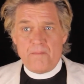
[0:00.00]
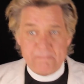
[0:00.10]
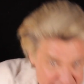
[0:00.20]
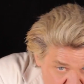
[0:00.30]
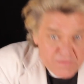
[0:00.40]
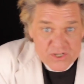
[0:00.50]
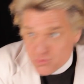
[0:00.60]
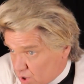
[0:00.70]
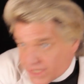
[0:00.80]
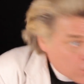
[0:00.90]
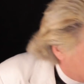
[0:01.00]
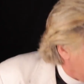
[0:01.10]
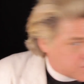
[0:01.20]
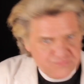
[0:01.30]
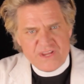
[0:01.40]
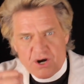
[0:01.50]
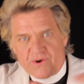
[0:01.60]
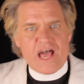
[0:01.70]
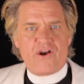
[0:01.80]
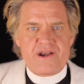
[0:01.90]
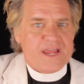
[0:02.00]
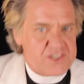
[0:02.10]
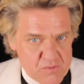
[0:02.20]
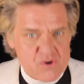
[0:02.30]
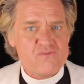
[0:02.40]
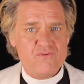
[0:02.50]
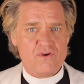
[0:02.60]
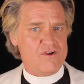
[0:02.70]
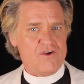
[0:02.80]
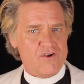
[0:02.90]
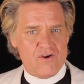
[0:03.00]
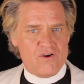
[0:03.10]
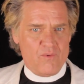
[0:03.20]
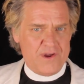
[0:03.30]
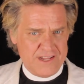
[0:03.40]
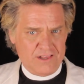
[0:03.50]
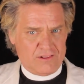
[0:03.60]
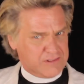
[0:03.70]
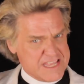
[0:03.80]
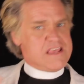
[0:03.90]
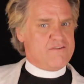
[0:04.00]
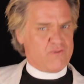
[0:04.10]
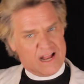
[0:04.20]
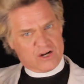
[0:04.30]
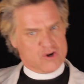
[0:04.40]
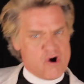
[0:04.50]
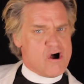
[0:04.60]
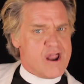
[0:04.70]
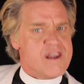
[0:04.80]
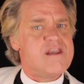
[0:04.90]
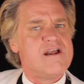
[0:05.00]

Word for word: basements, working groups, figuring out our next move. We didn't leave, we're not gone.